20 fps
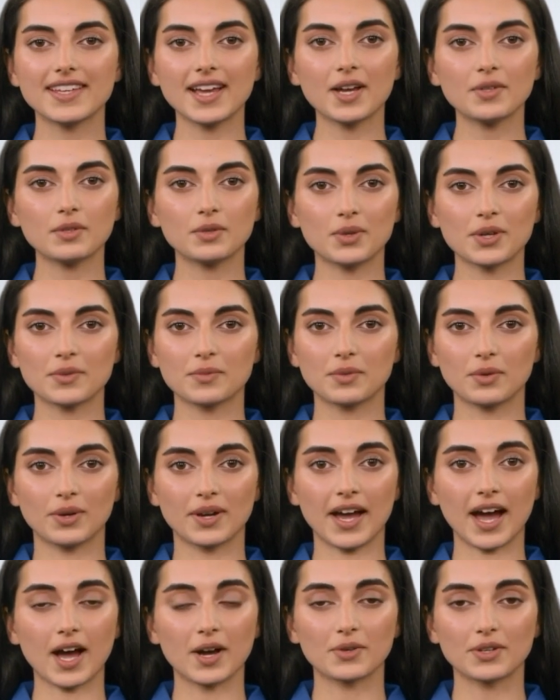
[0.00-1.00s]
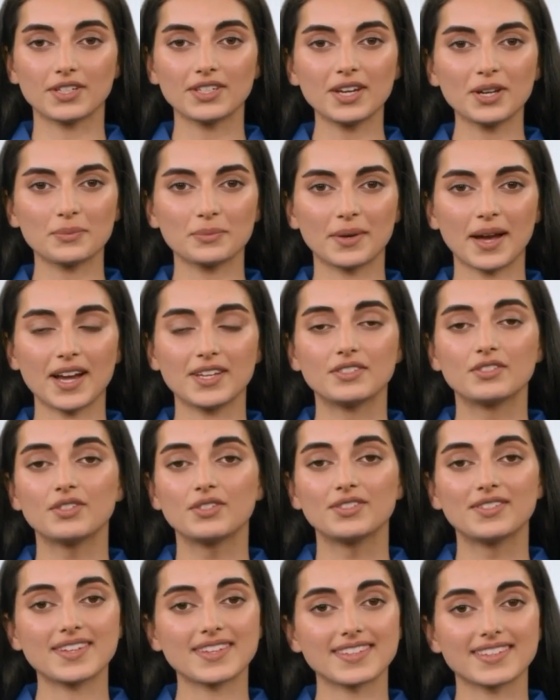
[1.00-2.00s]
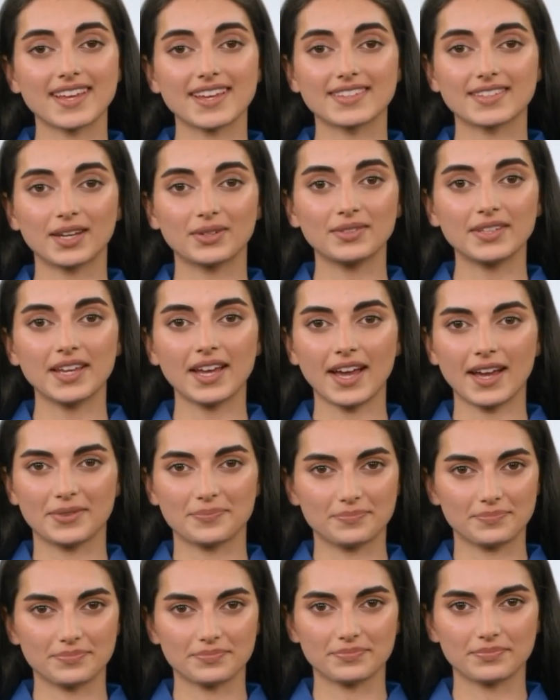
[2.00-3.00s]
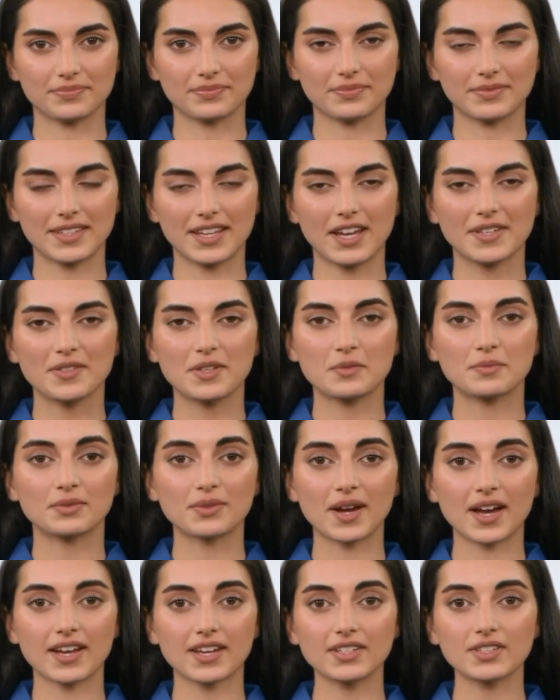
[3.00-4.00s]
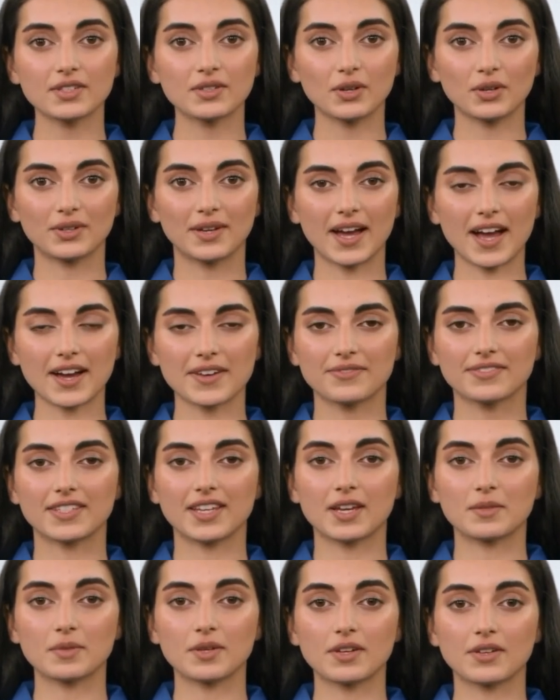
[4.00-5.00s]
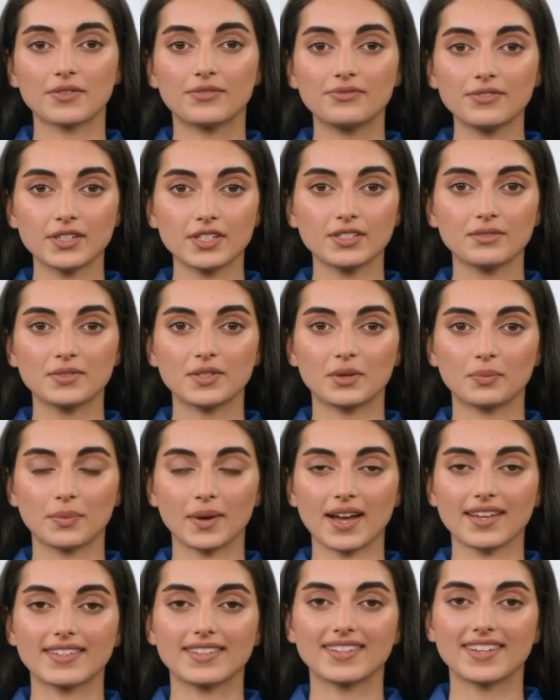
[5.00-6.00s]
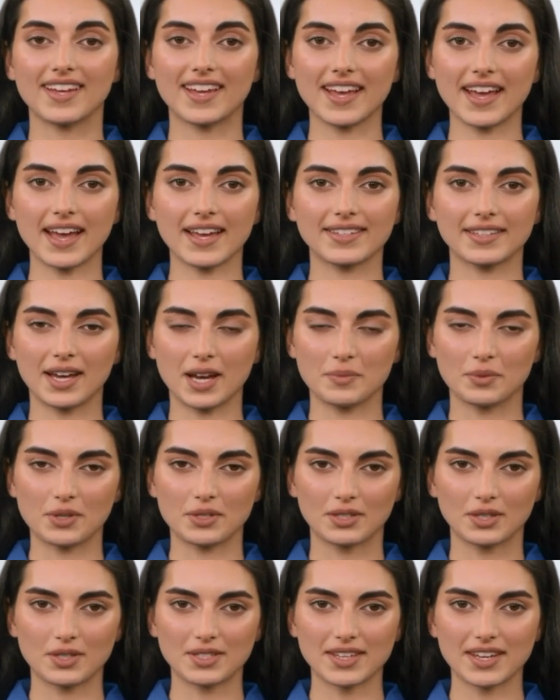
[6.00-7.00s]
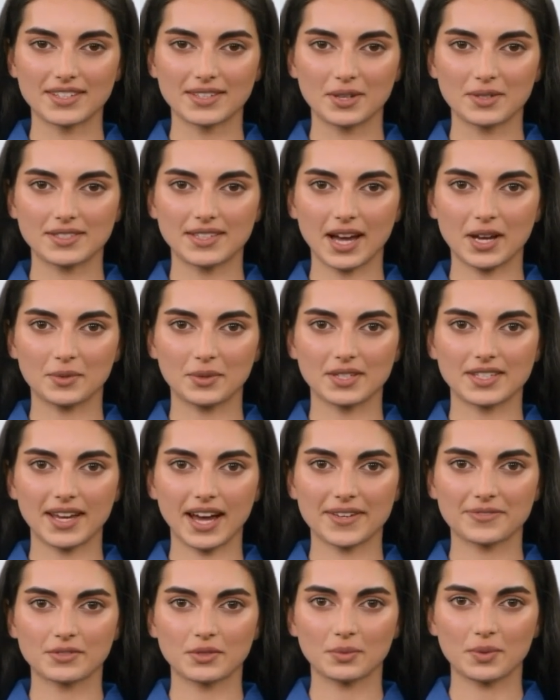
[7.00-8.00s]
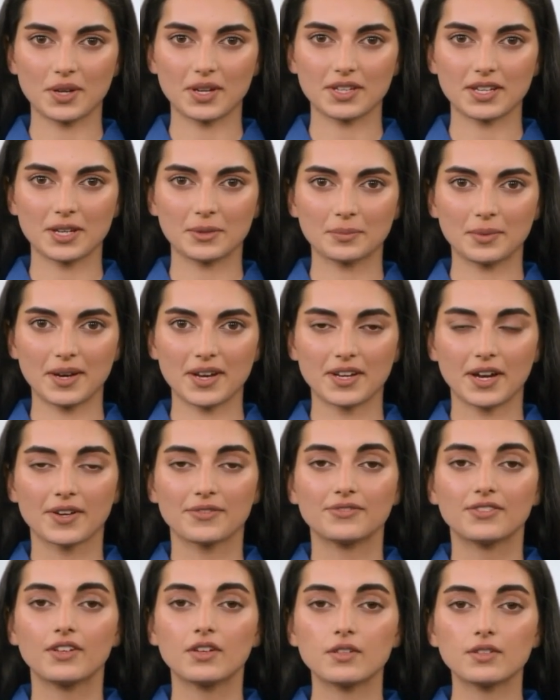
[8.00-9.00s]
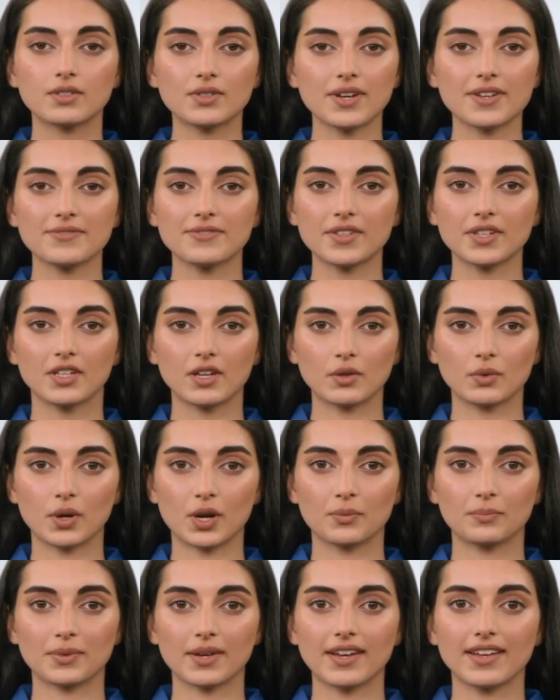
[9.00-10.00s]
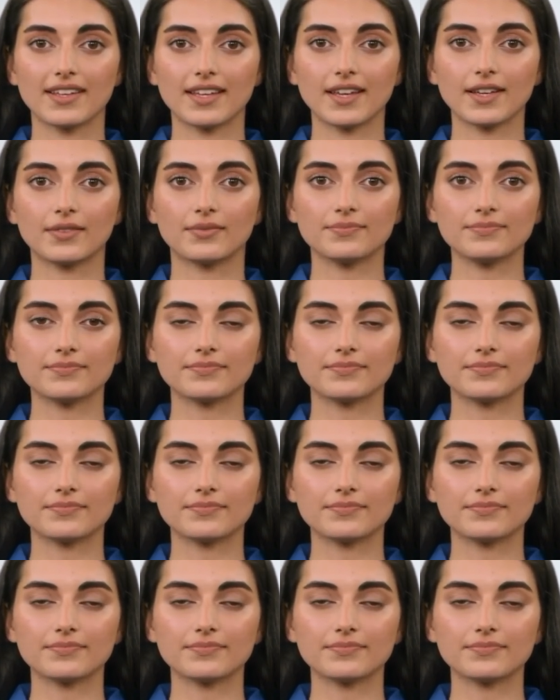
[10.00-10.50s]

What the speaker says: how doing more hours impacts your success on the app. Even planning to go live daily your first few months, and then reducing those hours afterward can pay off hugely for you on Bigo.